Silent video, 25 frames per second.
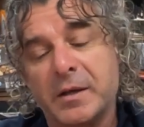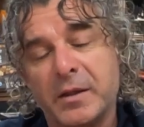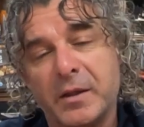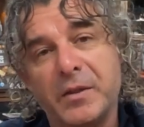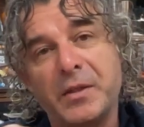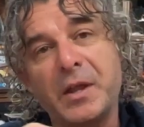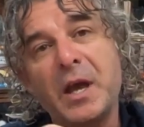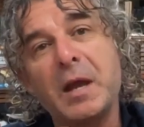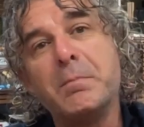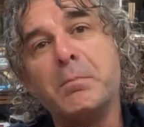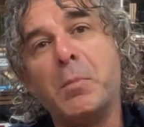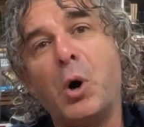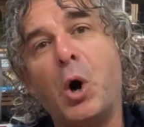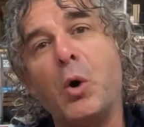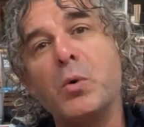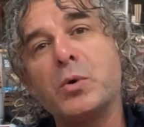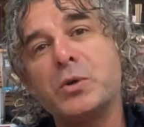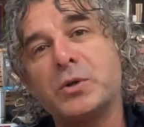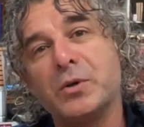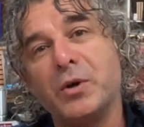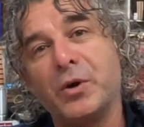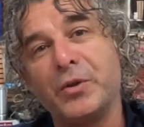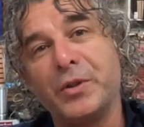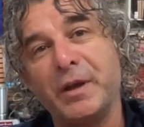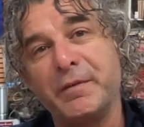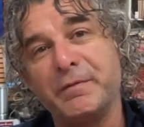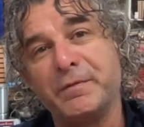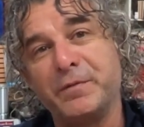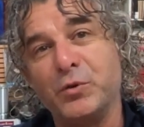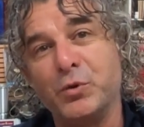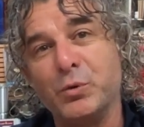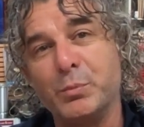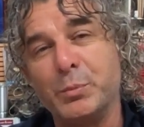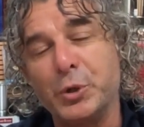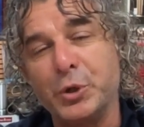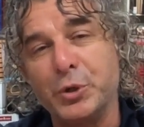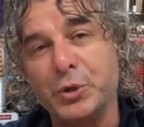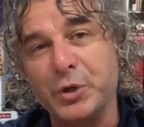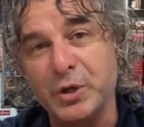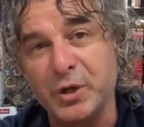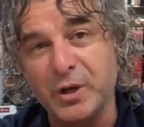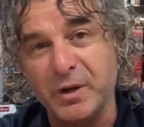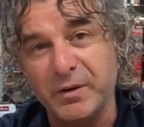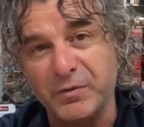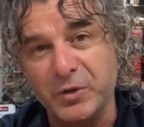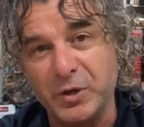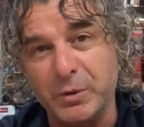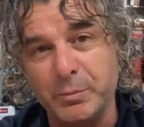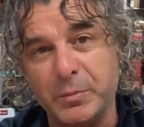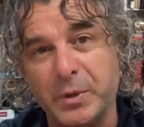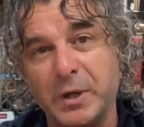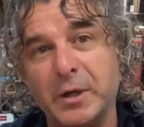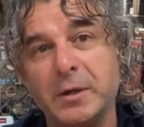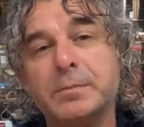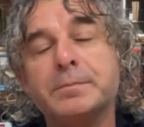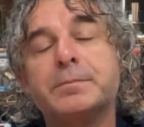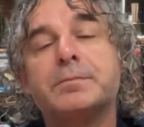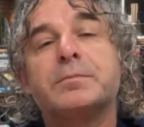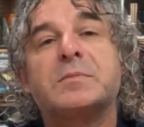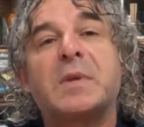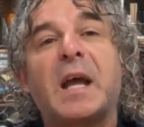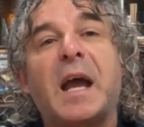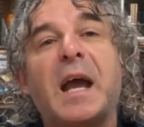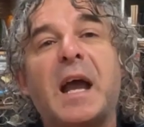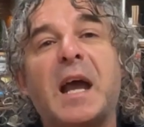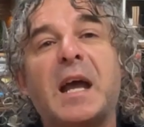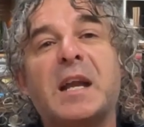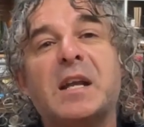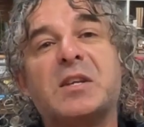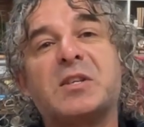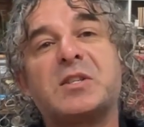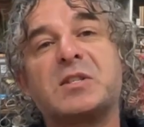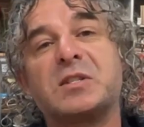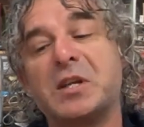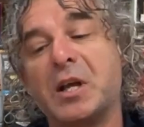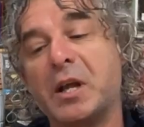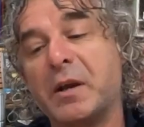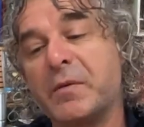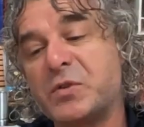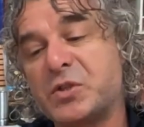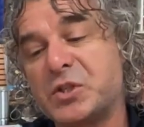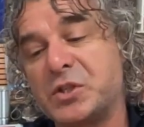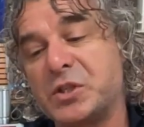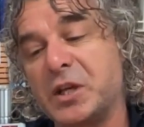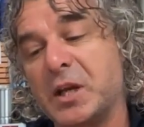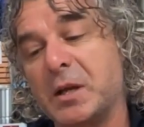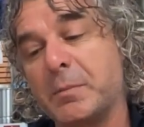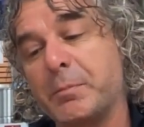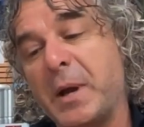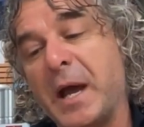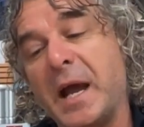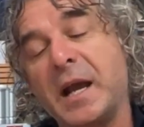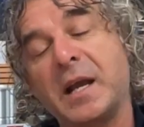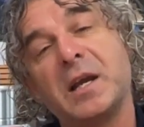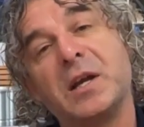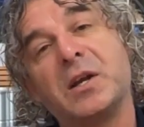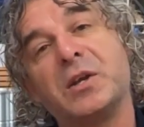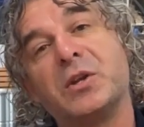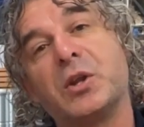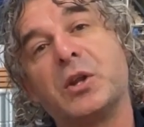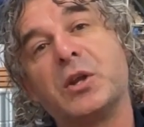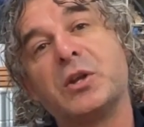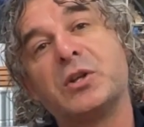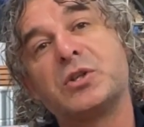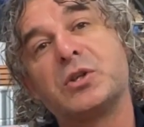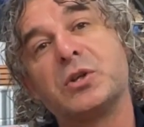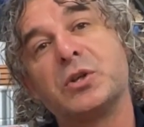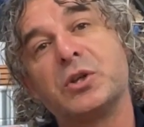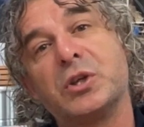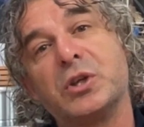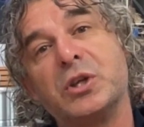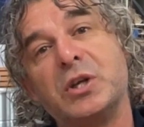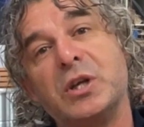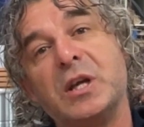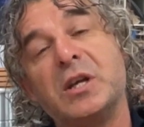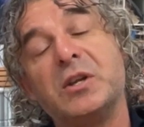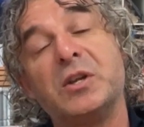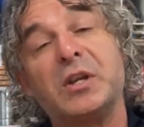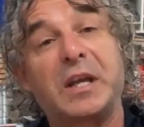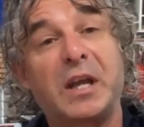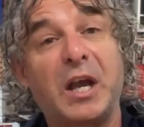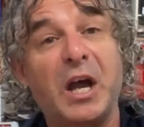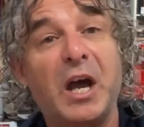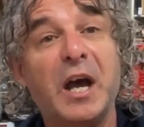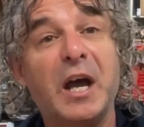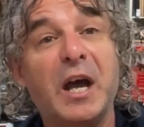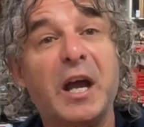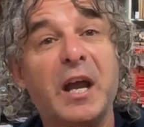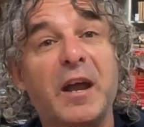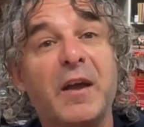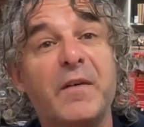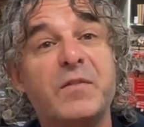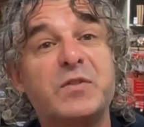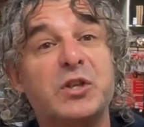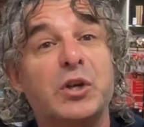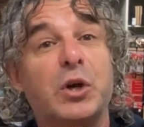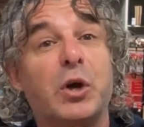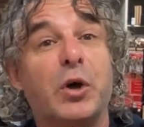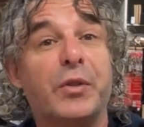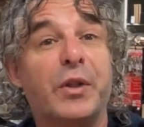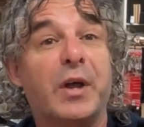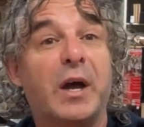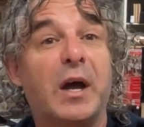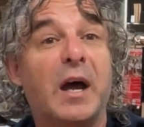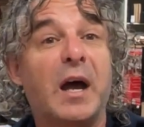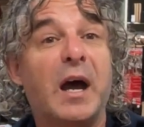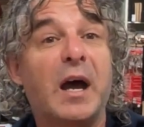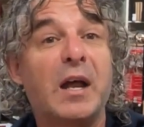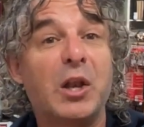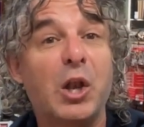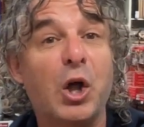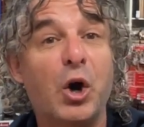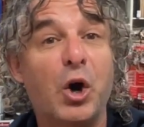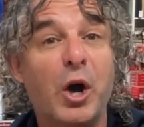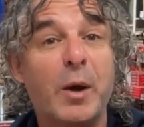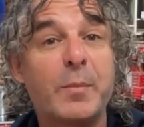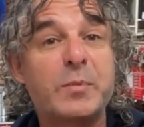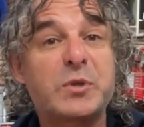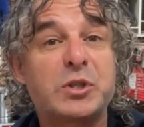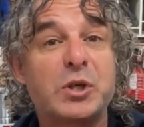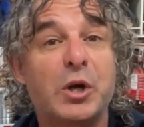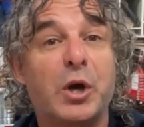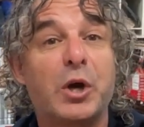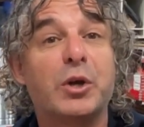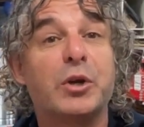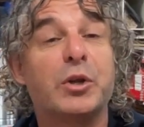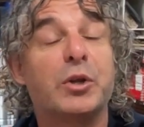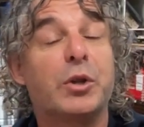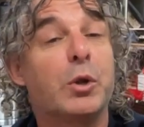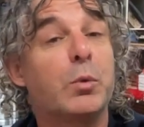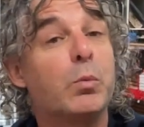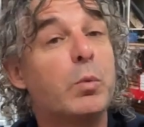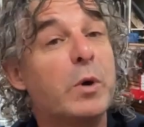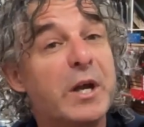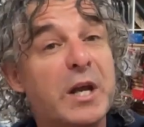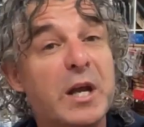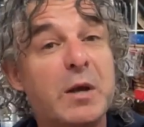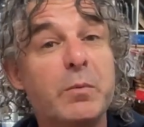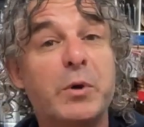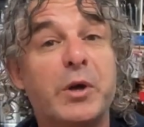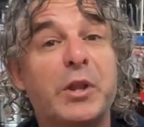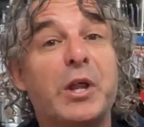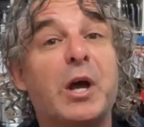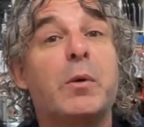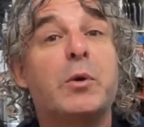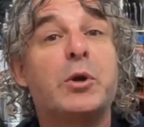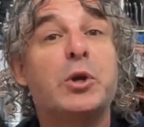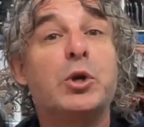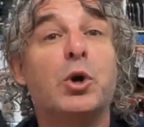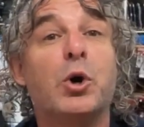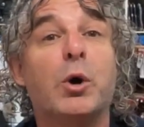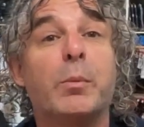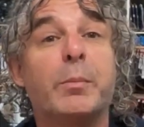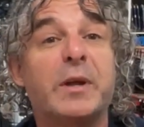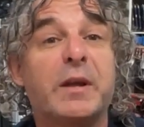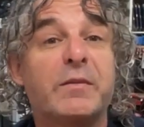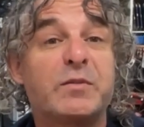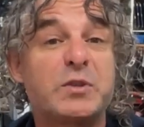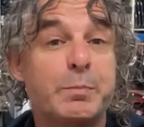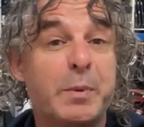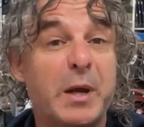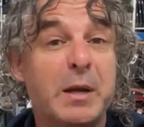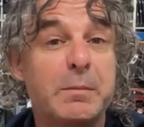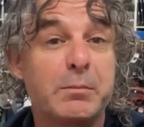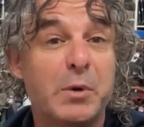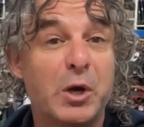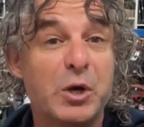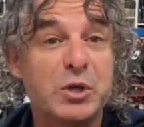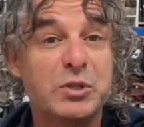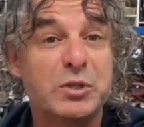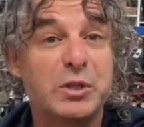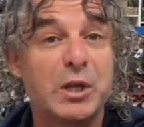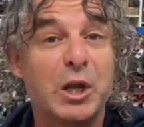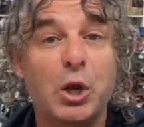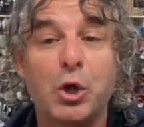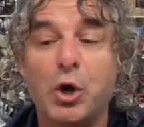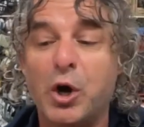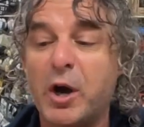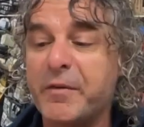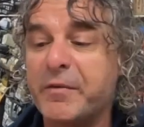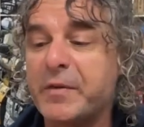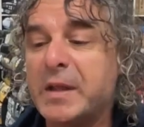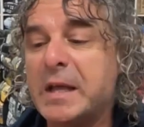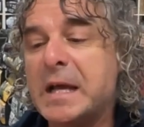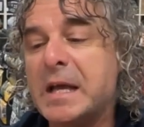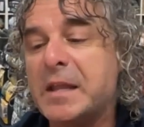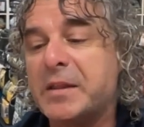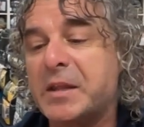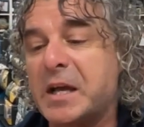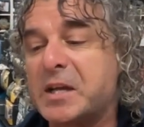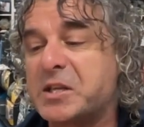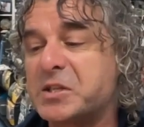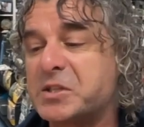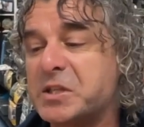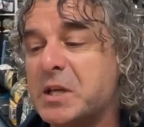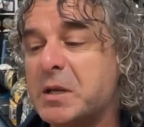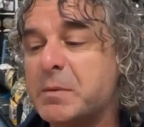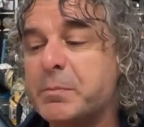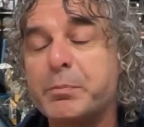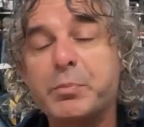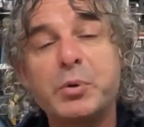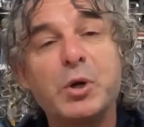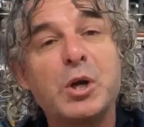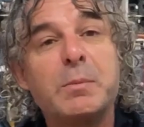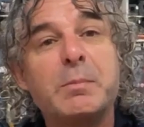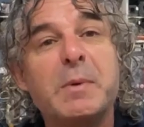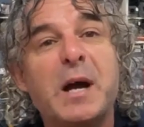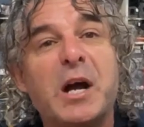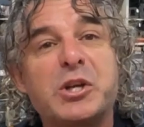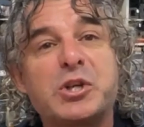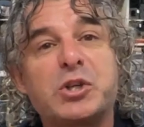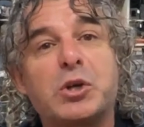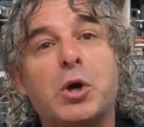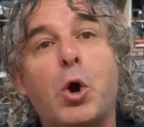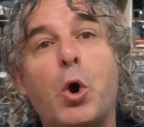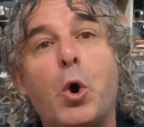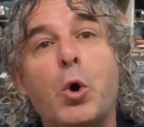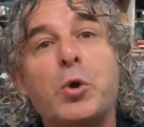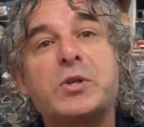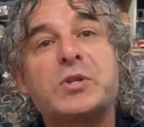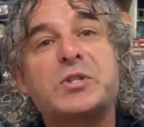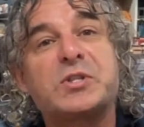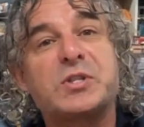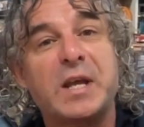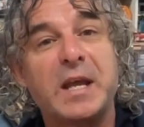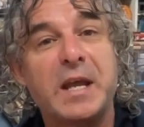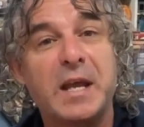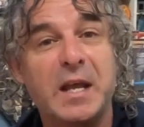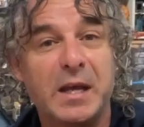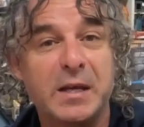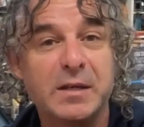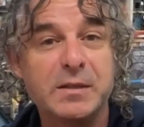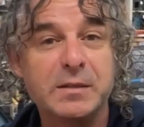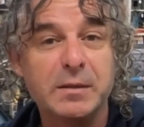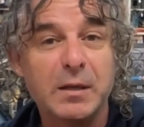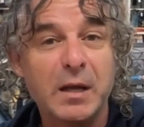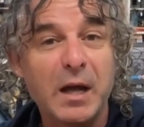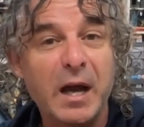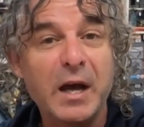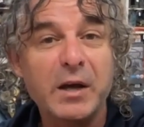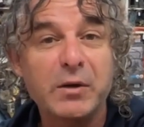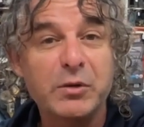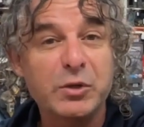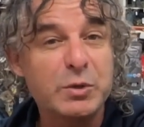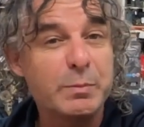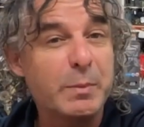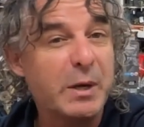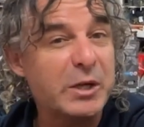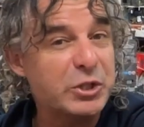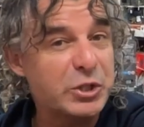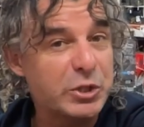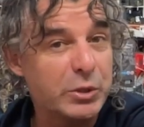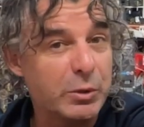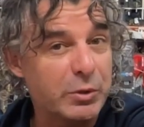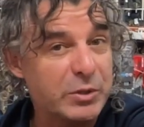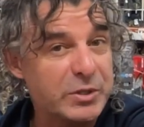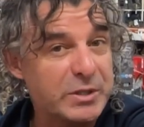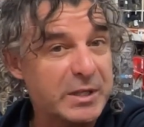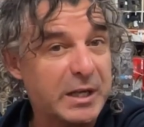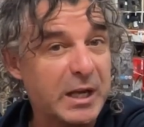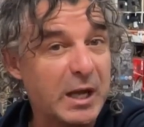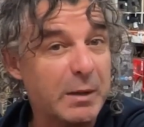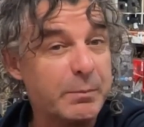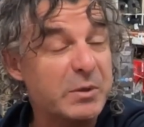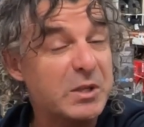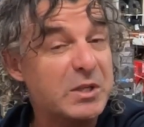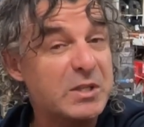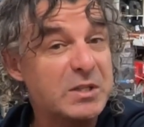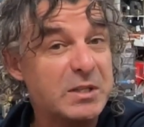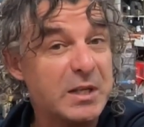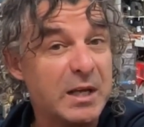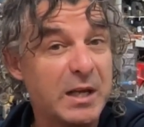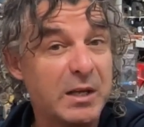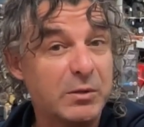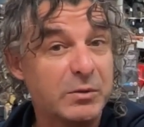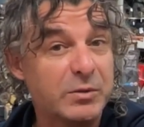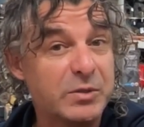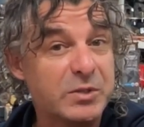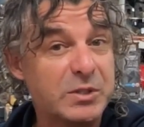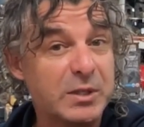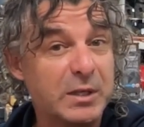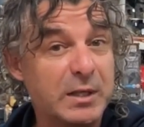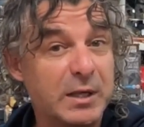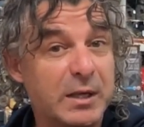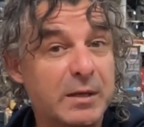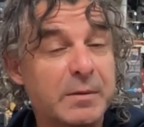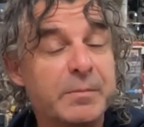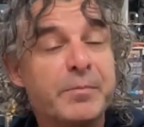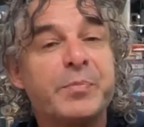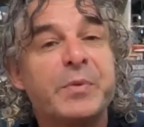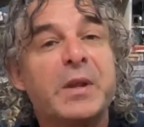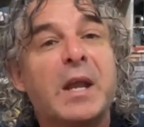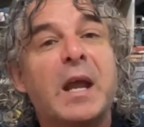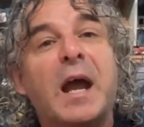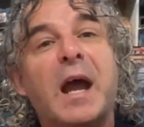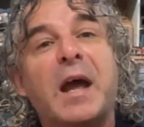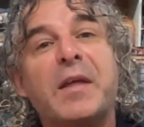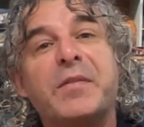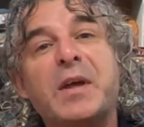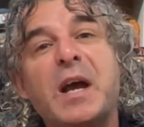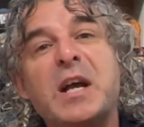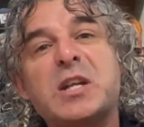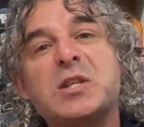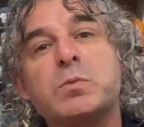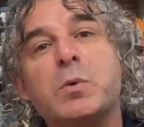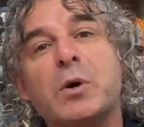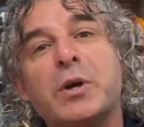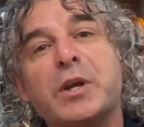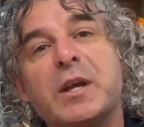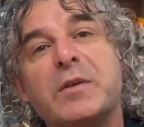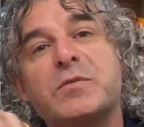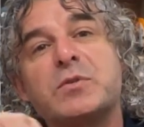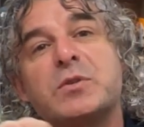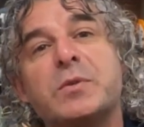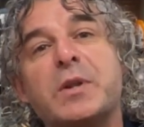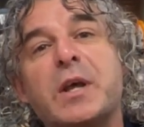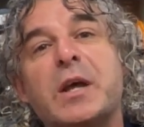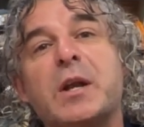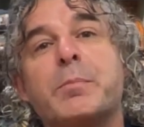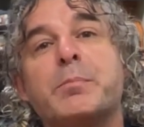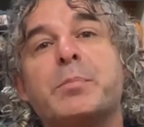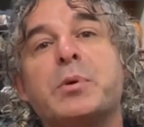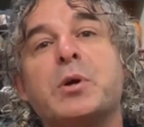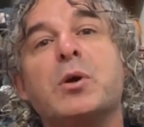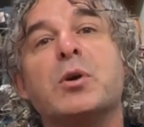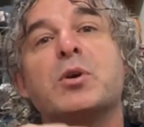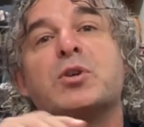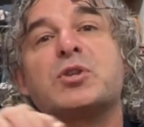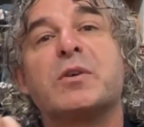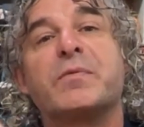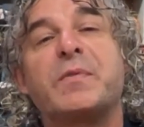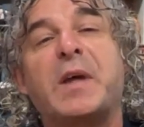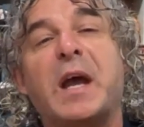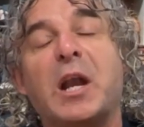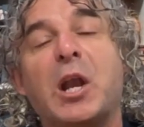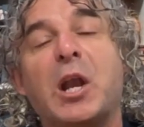They molt on that full moon in November, and instead of sitting back in the caves and on the limestone and in the weed where they would normally have spent most of their life, they sit pretty much on sand, under as much shelter as they can, but they stand on sand, and that's what gives them that appearance of that